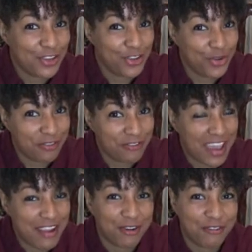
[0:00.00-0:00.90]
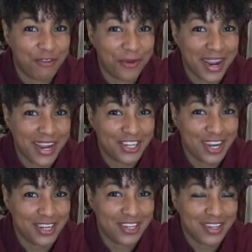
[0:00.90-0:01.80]
your favorite 4-H
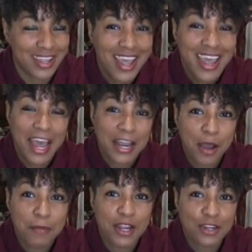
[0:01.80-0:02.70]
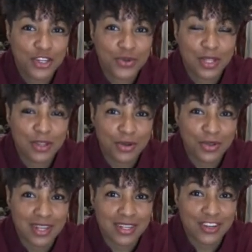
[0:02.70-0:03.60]
agent, and I'm here to do a little
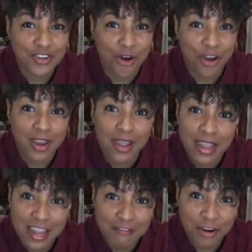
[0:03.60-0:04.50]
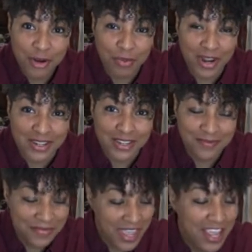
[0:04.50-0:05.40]
lesson on invertebrates.
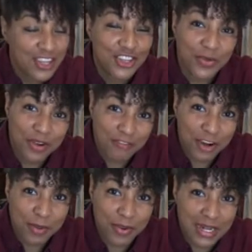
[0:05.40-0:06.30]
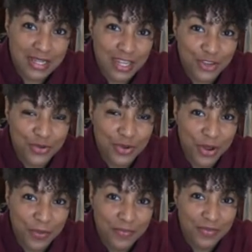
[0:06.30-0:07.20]
So invertebrates, as you
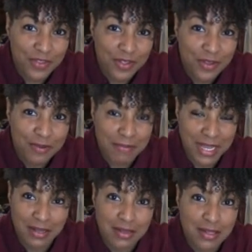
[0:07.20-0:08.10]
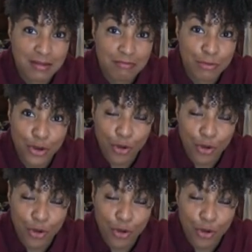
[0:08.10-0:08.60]
know, means no